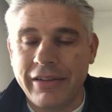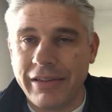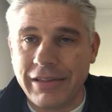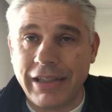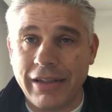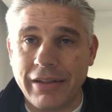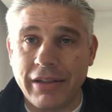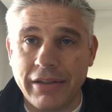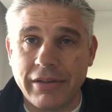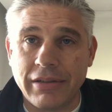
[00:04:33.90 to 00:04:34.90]
the debt
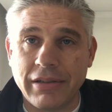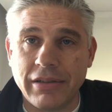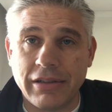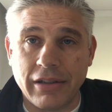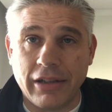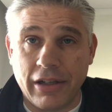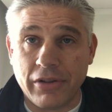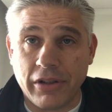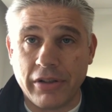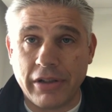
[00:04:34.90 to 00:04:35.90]
is still
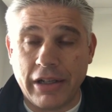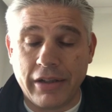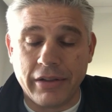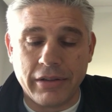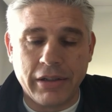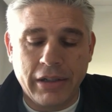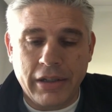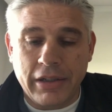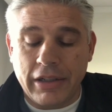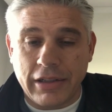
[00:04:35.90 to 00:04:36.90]
out there and
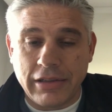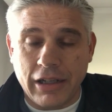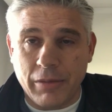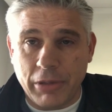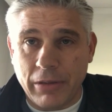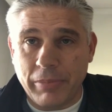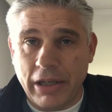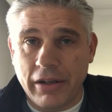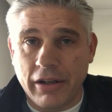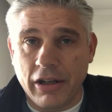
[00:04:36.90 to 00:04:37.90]
it's not being
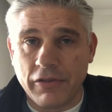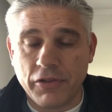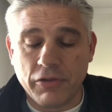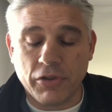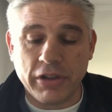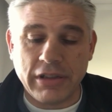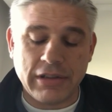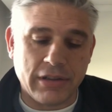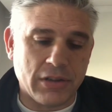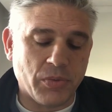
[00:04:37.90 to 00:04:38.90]
paid off. For
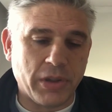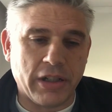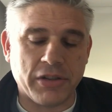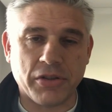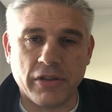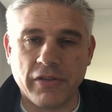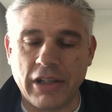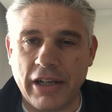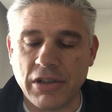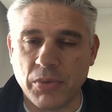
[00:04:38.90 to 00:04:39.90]
instance, we got served
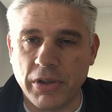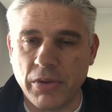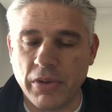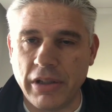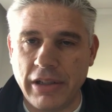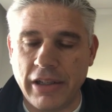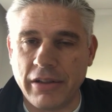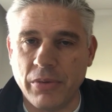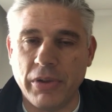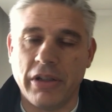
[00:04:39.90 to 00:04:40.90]
last week with a
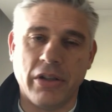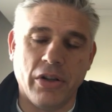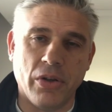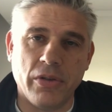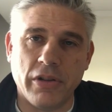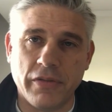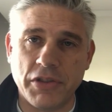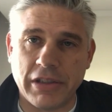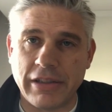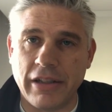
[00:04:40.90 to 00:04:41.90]
debt that we didn't know of
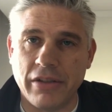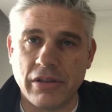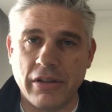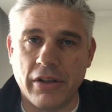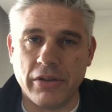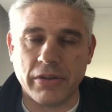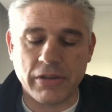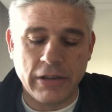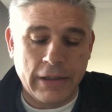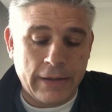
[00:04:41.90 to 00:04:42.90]
$6,000.